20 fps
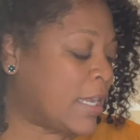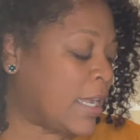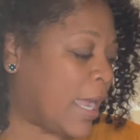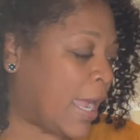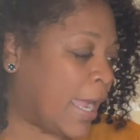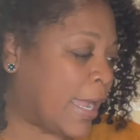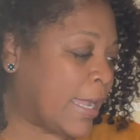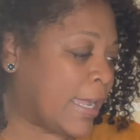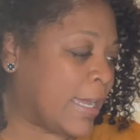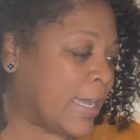
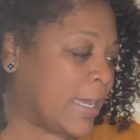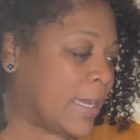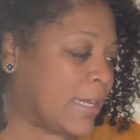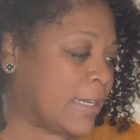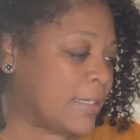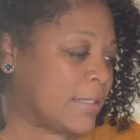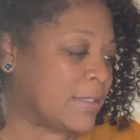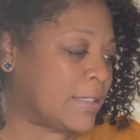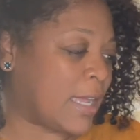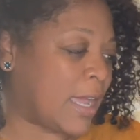
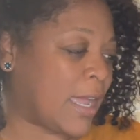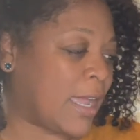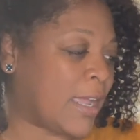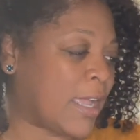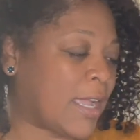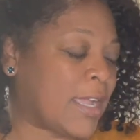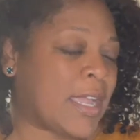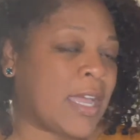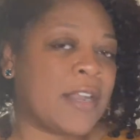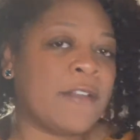And
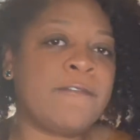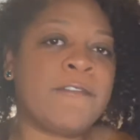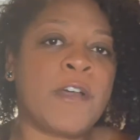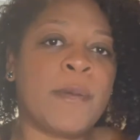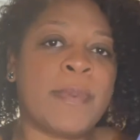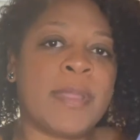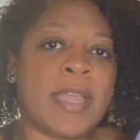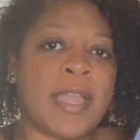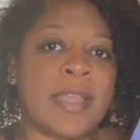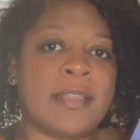I kind of fell
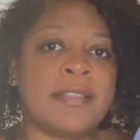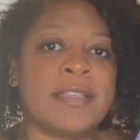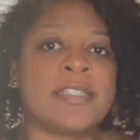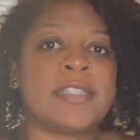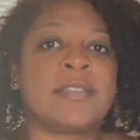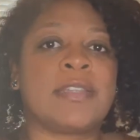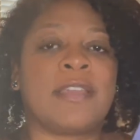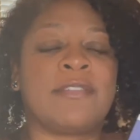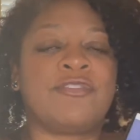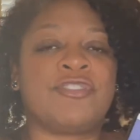behind this
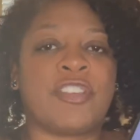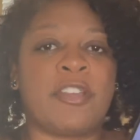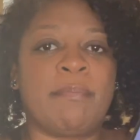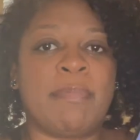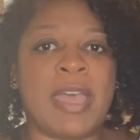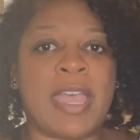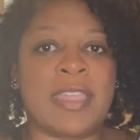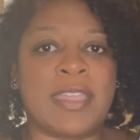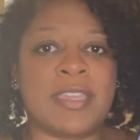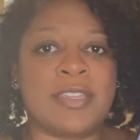and I've jumped
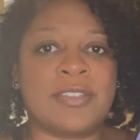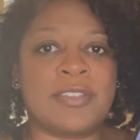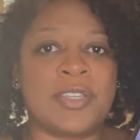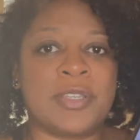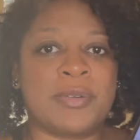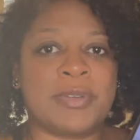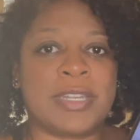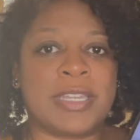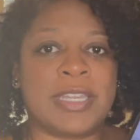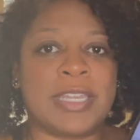back into
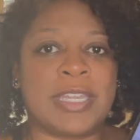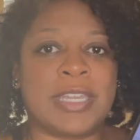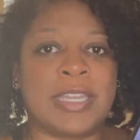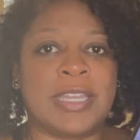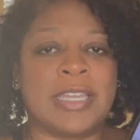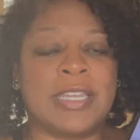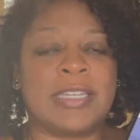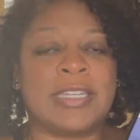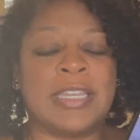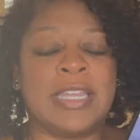it
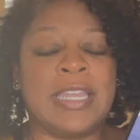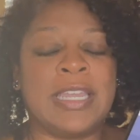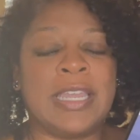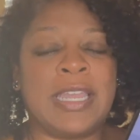again.